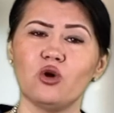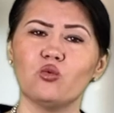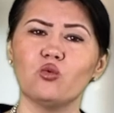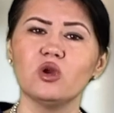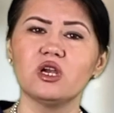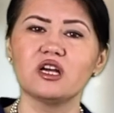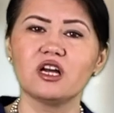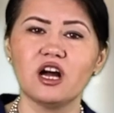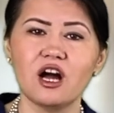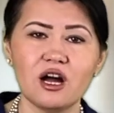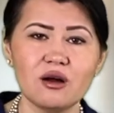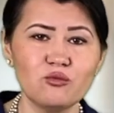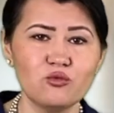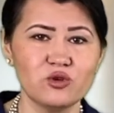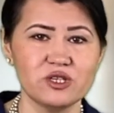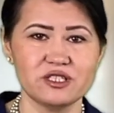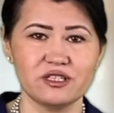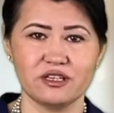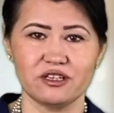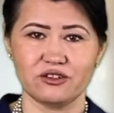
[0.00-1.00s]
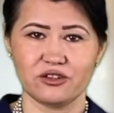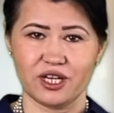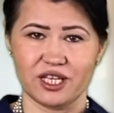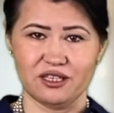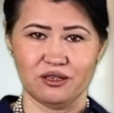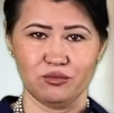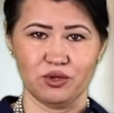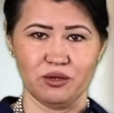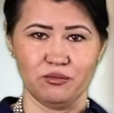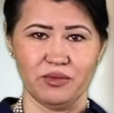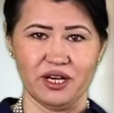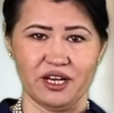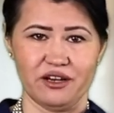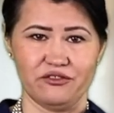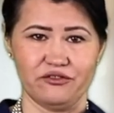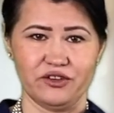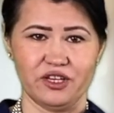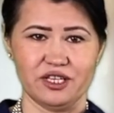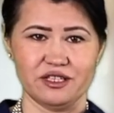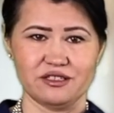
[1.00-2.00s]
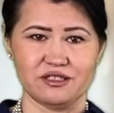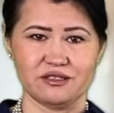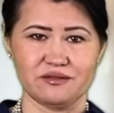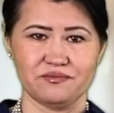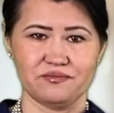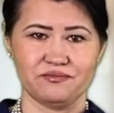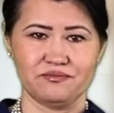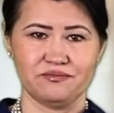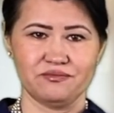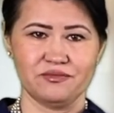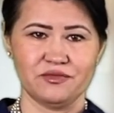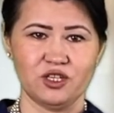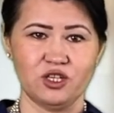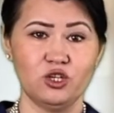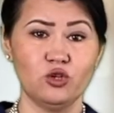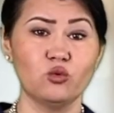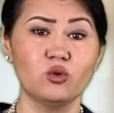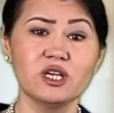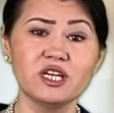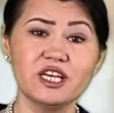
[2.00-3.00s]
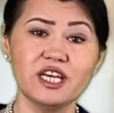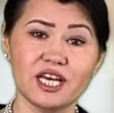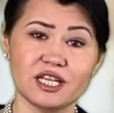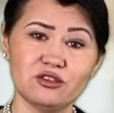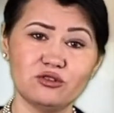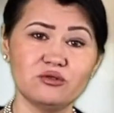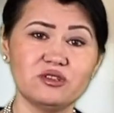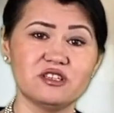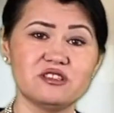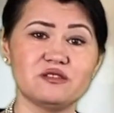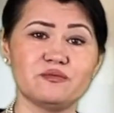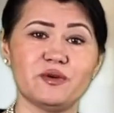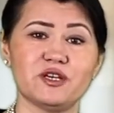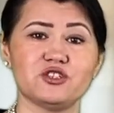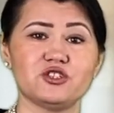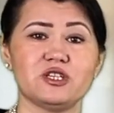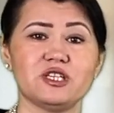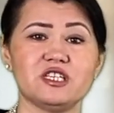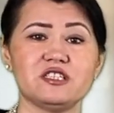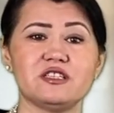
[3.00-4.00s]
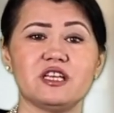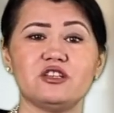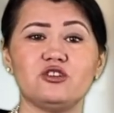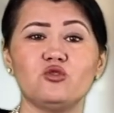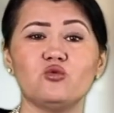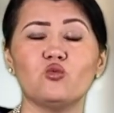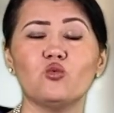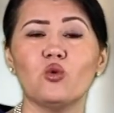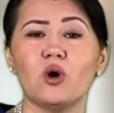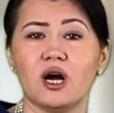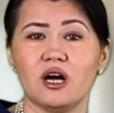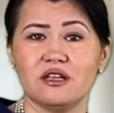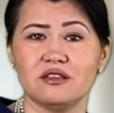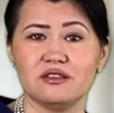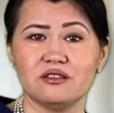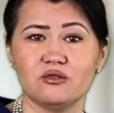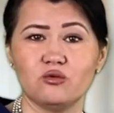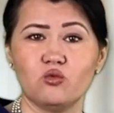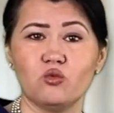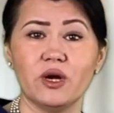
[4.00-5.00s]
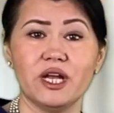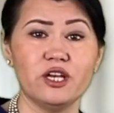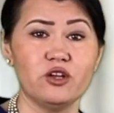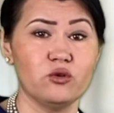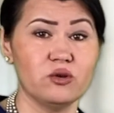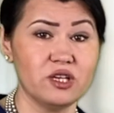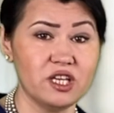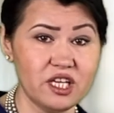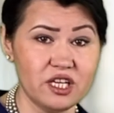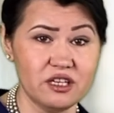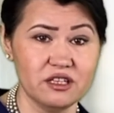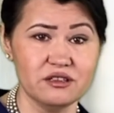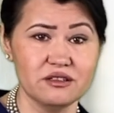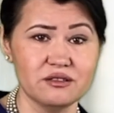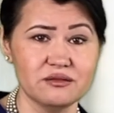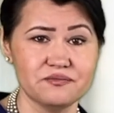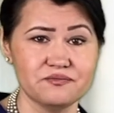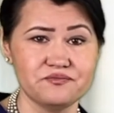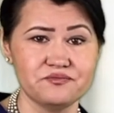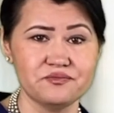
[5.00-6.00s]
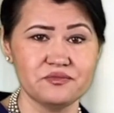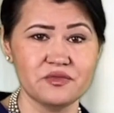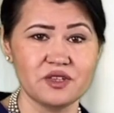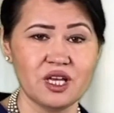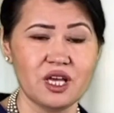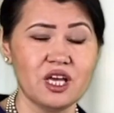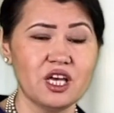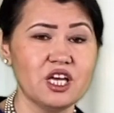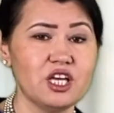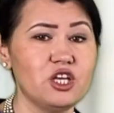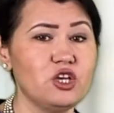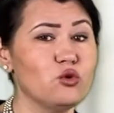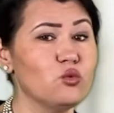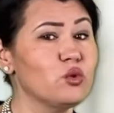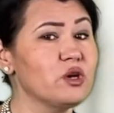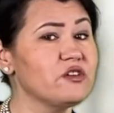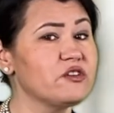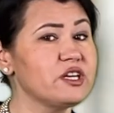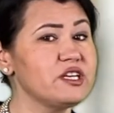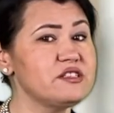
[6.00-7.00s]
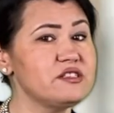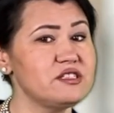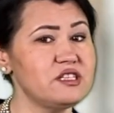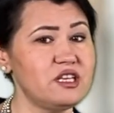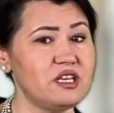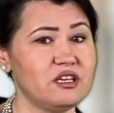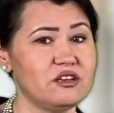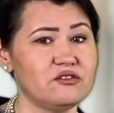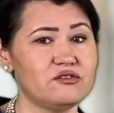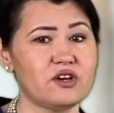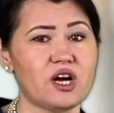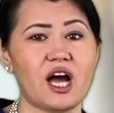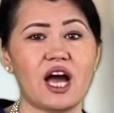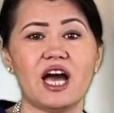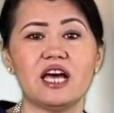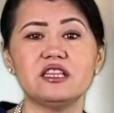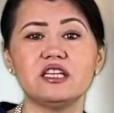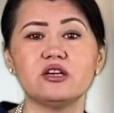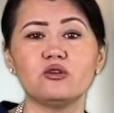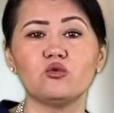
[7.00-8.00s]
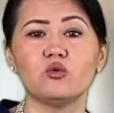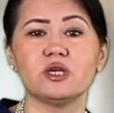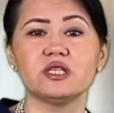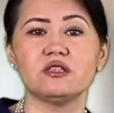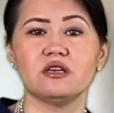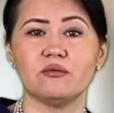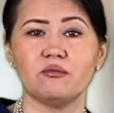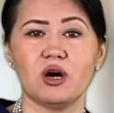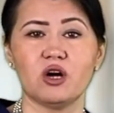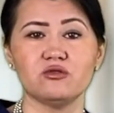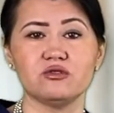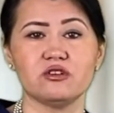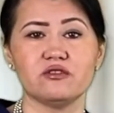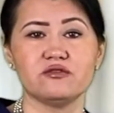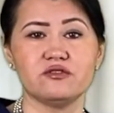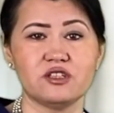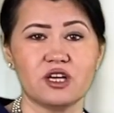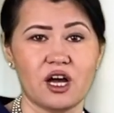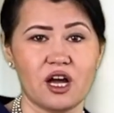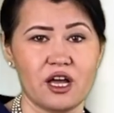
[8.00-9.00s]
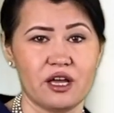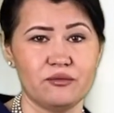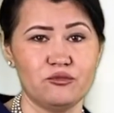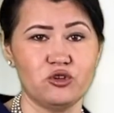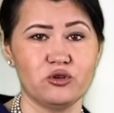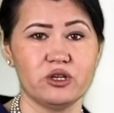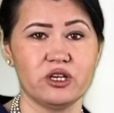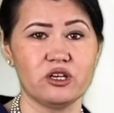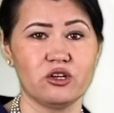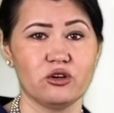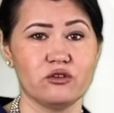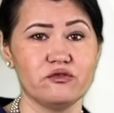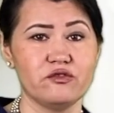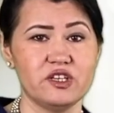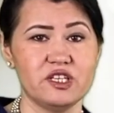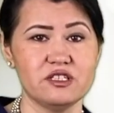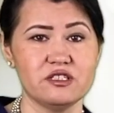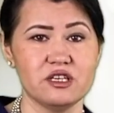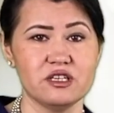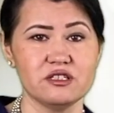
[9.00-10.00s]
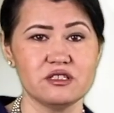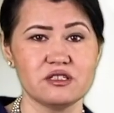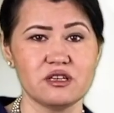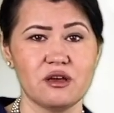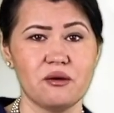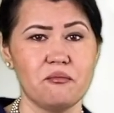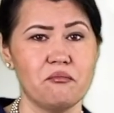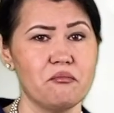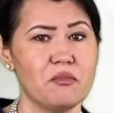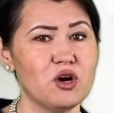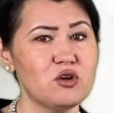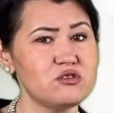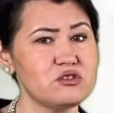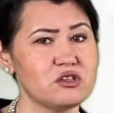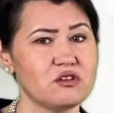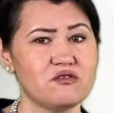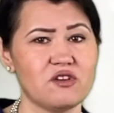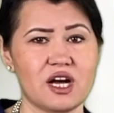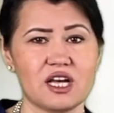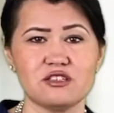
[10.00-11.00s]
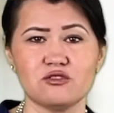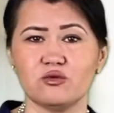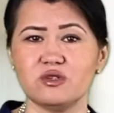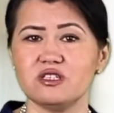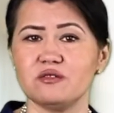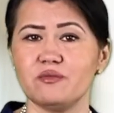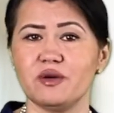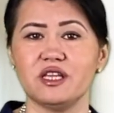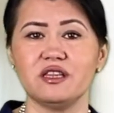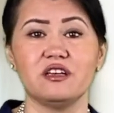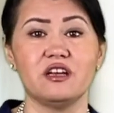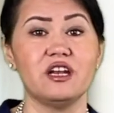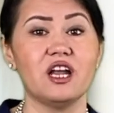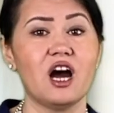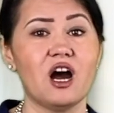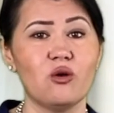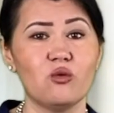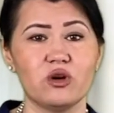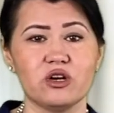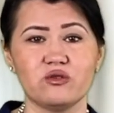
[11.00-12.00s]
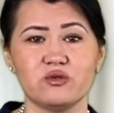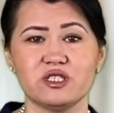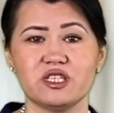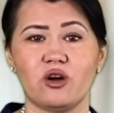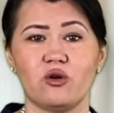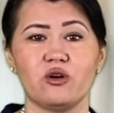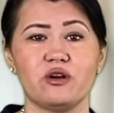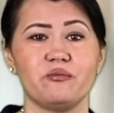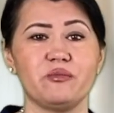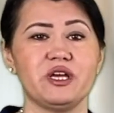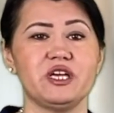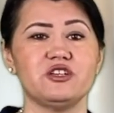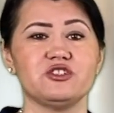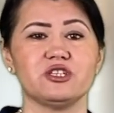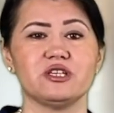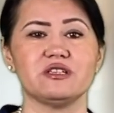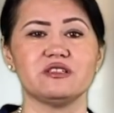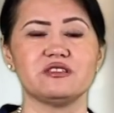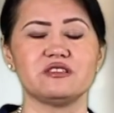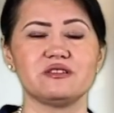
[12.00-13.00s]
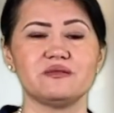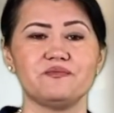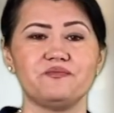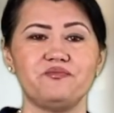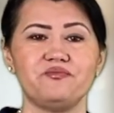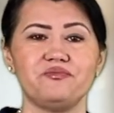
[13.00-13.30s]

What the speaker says: will come with incredible benefits. You will get to the specialist that you want when you need. You will receive adequate amount of time during your visits. Most of us, we spend an hour with our patients.